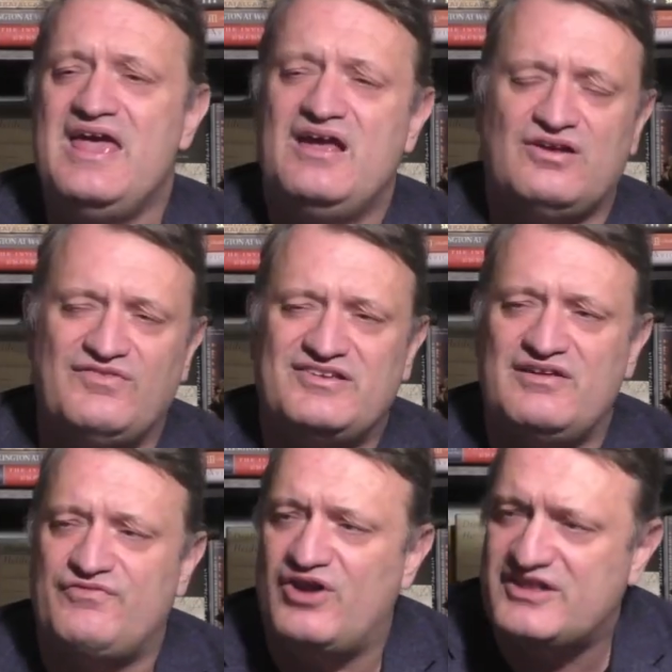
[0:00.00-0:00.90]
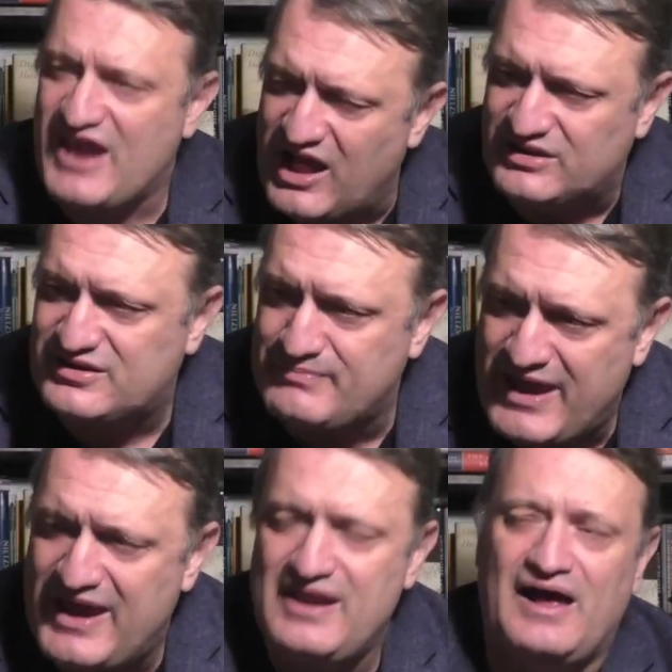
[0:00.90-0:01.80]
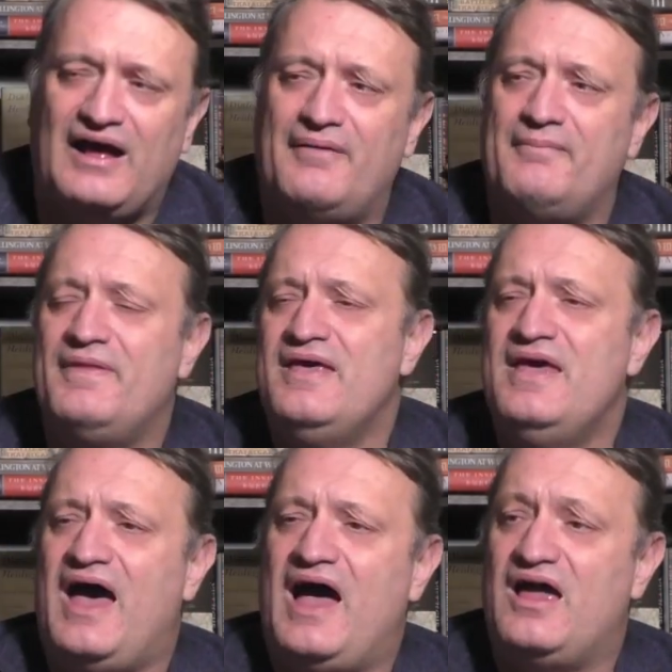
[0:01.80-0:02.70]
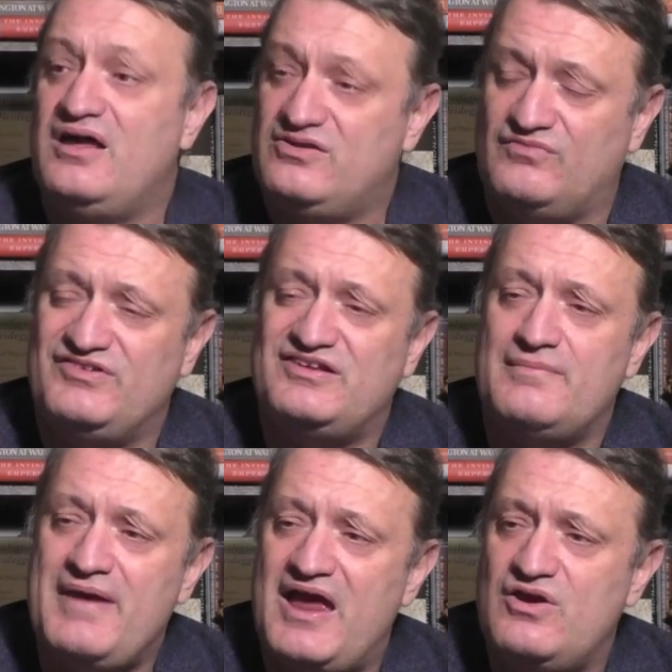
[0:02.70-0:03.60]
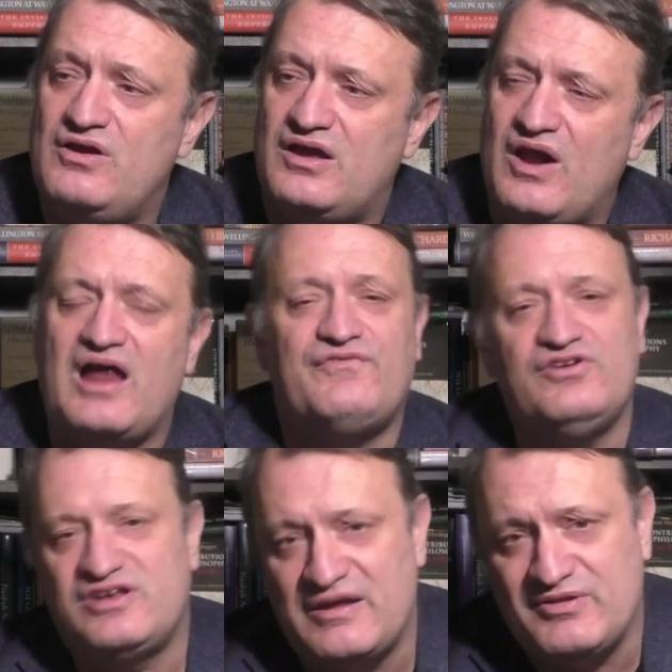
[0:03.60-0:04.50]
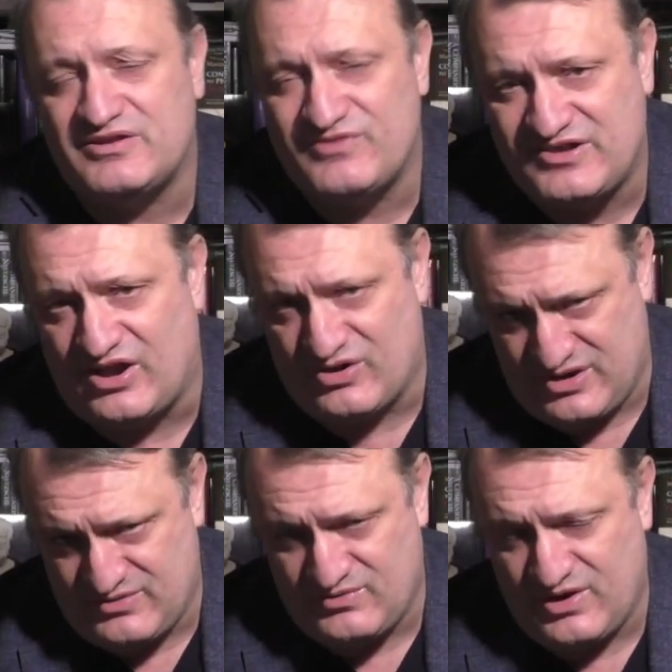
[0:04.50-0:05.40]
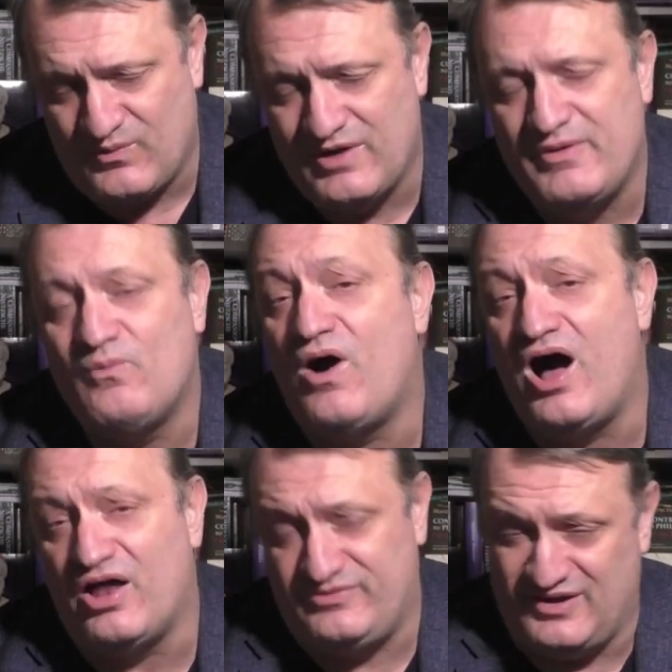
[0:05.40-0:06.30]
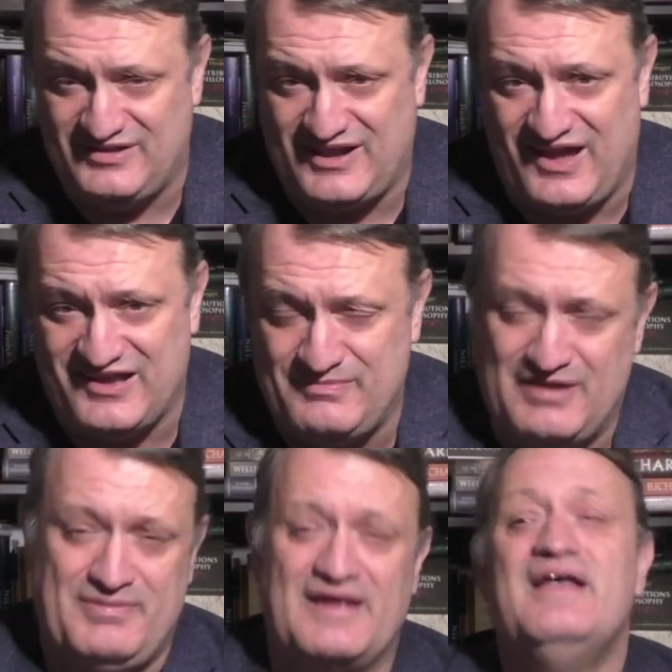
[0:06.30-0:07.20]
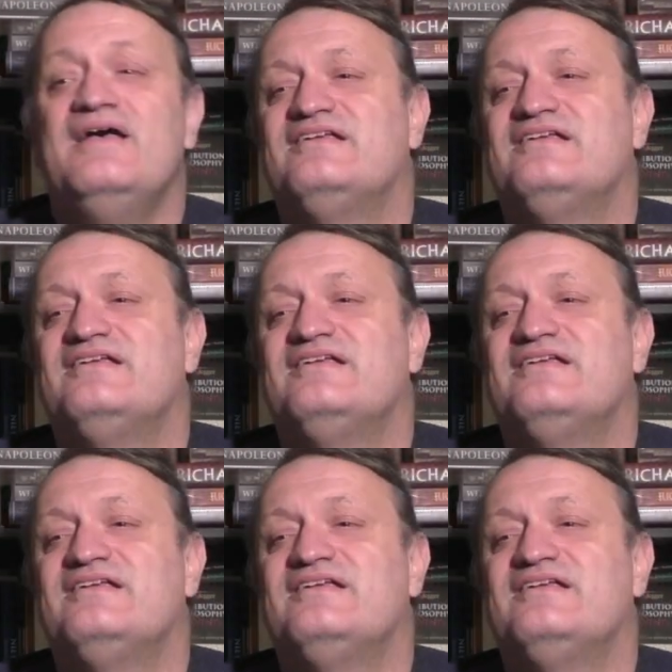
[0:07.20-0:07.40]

He's obviously a very talented man. Um, uh, obviously a man who you know had a few demons of his own and you know went a bit wild, as the case may be.